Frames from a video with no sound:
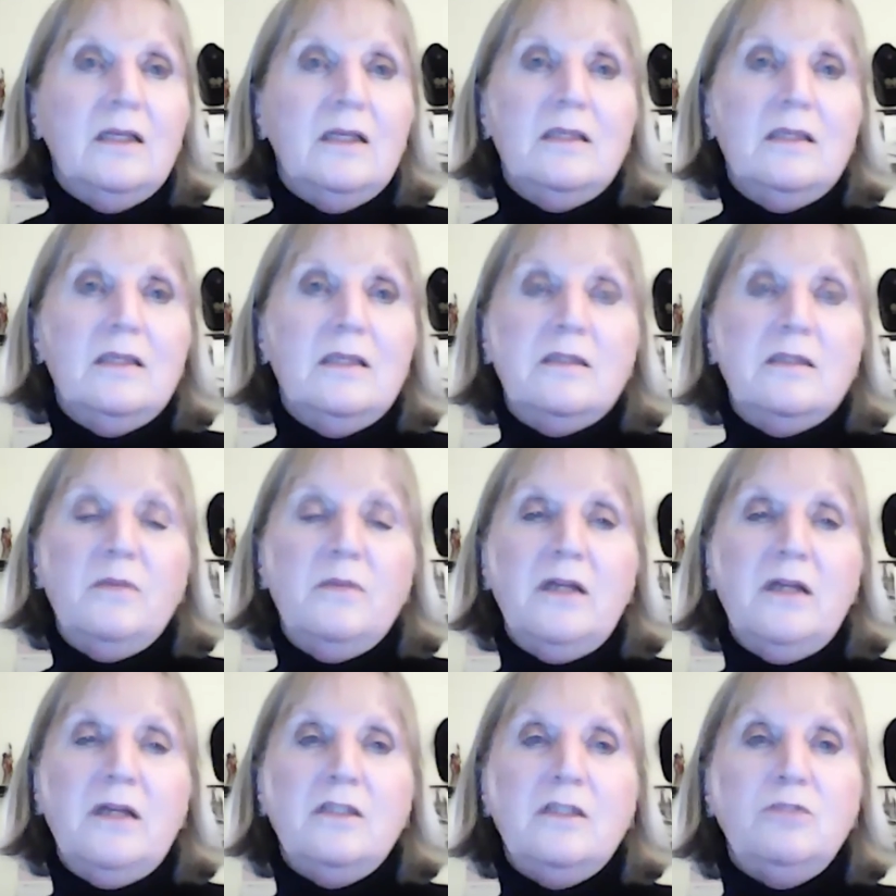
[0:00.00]

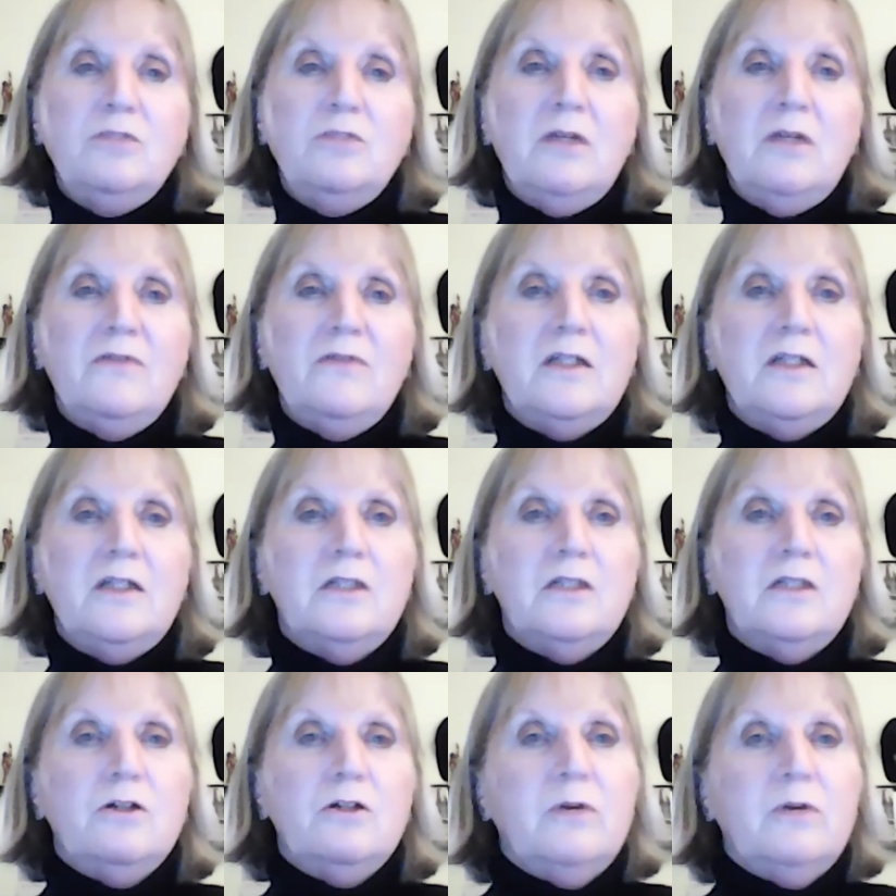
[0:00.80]
Samantha, do we have
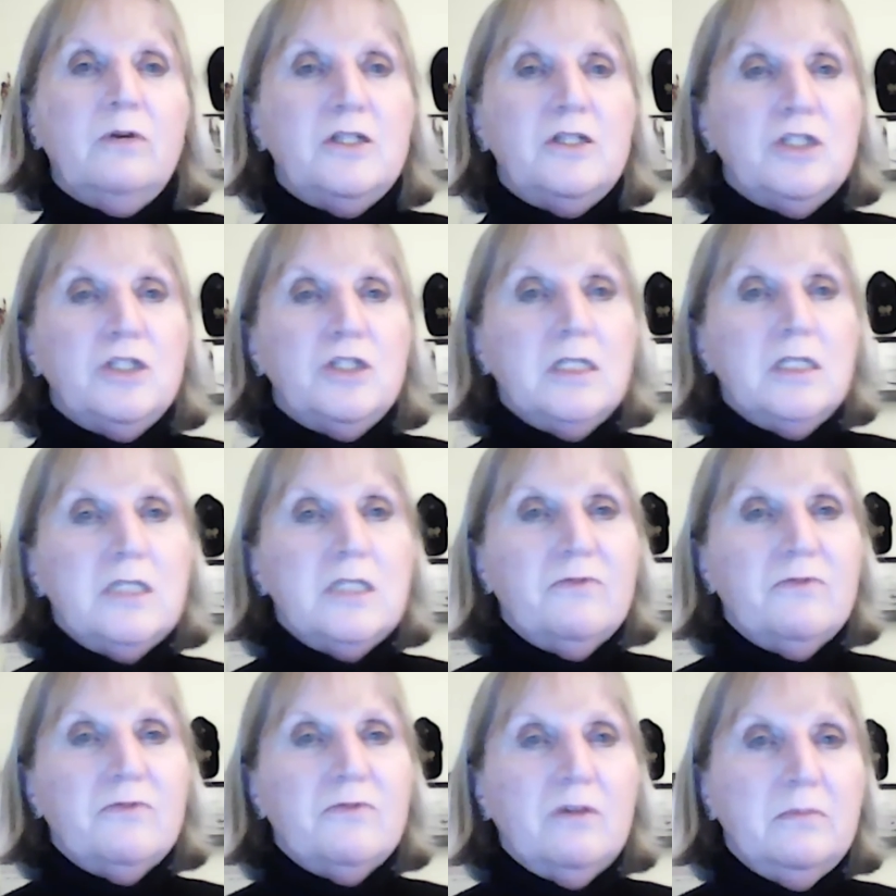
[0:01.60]
any other
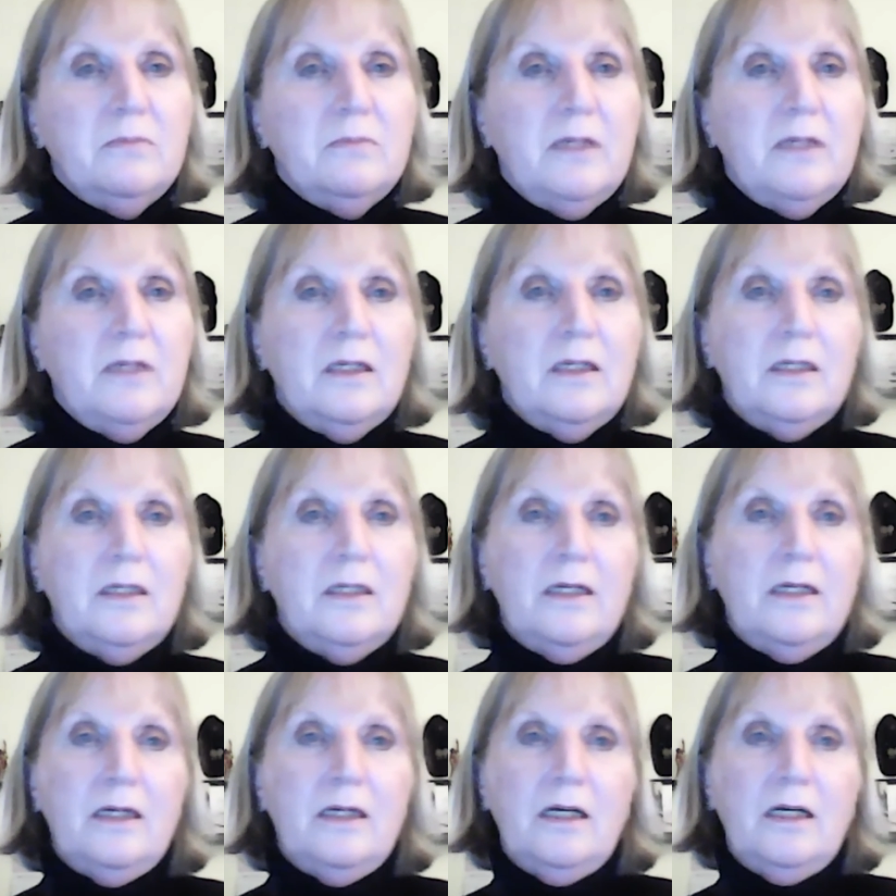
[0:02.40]
questions from
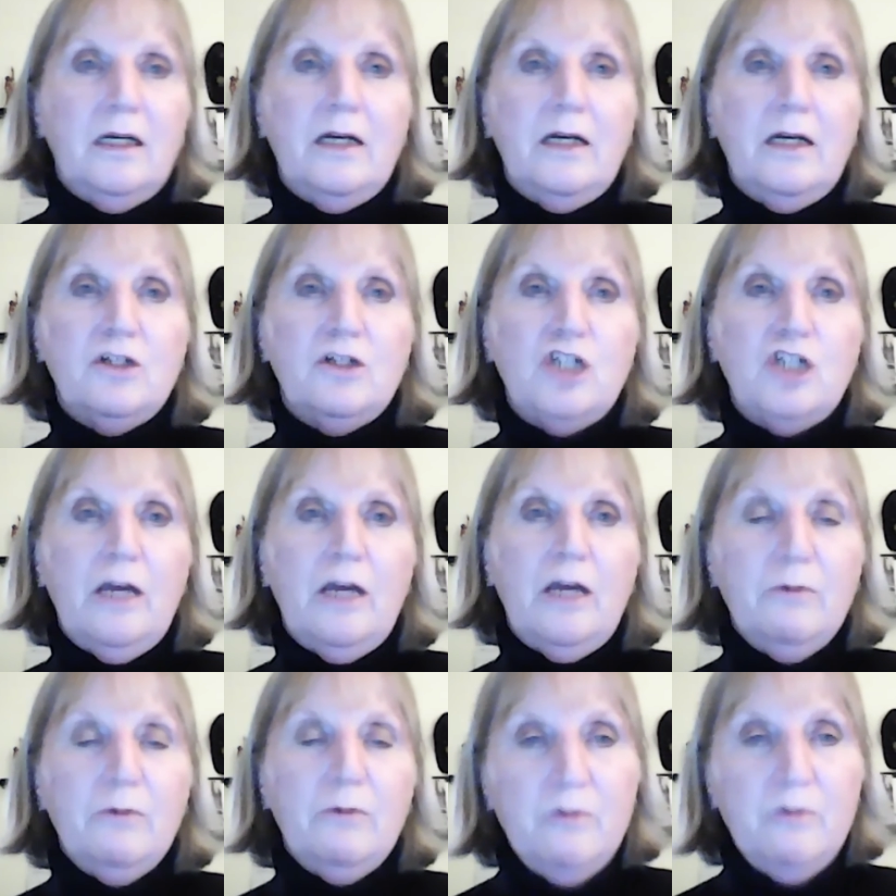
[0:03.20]
our
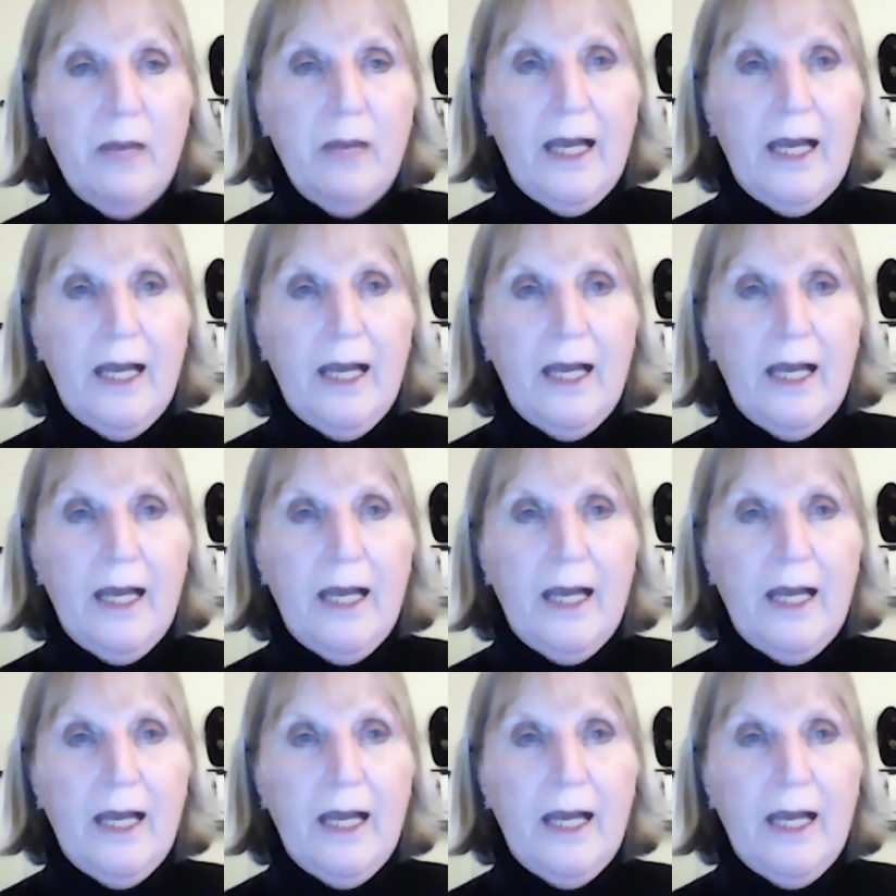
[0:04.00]
chat room?